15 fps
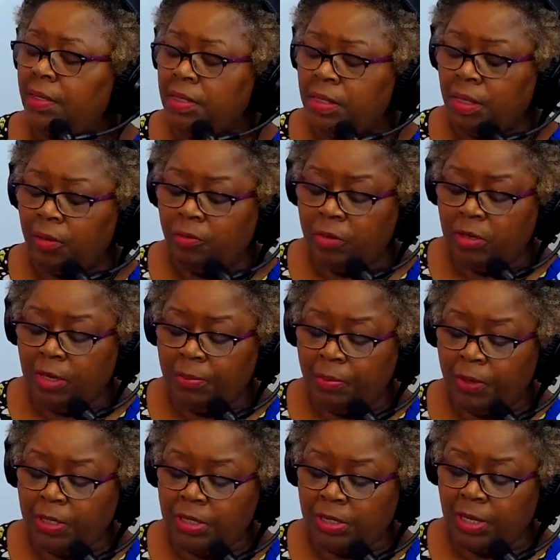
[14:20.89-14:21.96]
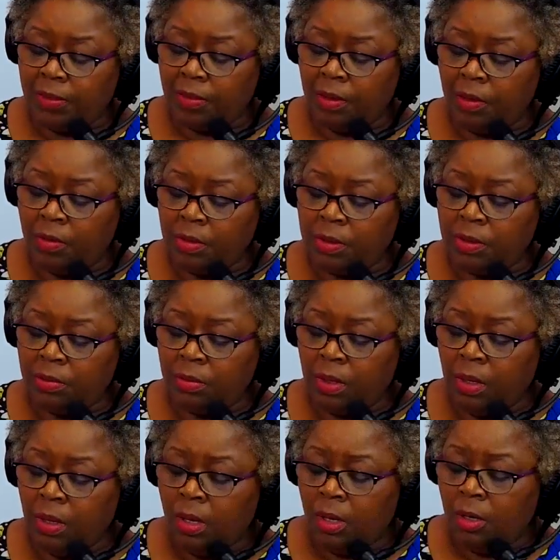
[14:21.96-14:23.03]
and so I really appreciate those who
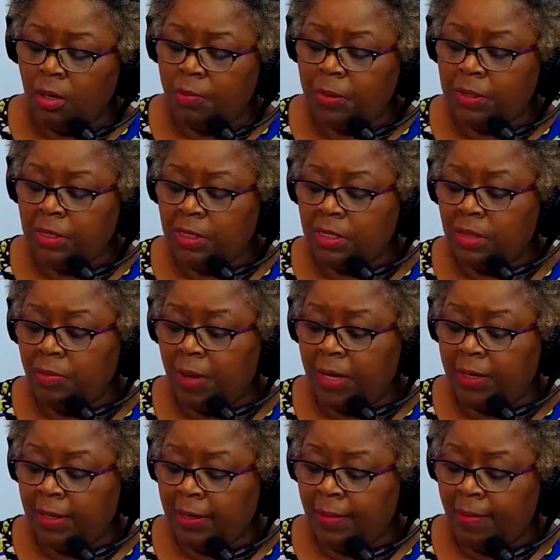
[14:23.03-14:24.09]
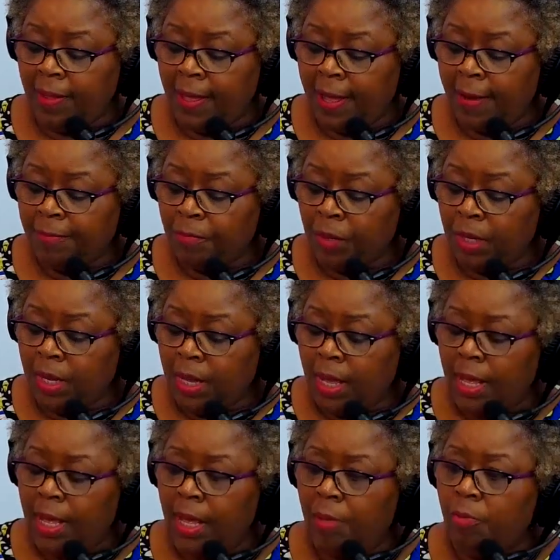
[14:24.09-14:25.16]
are participating in that.
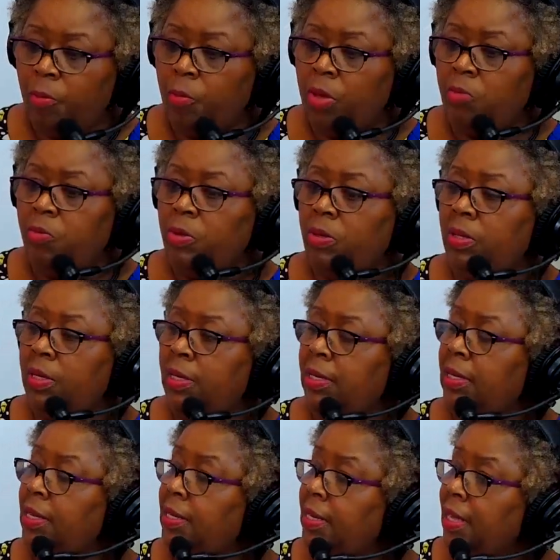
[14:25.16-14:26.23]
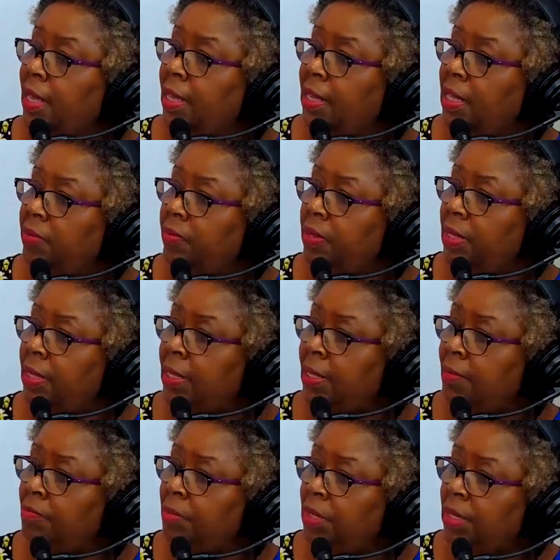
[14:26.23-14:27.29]
We will again have
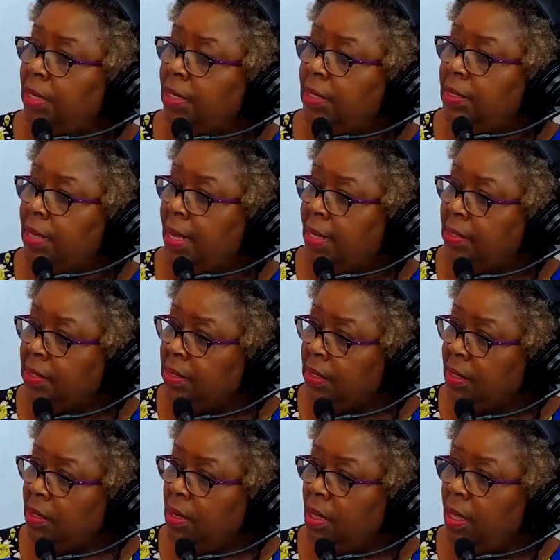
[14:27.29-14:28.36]
dancing.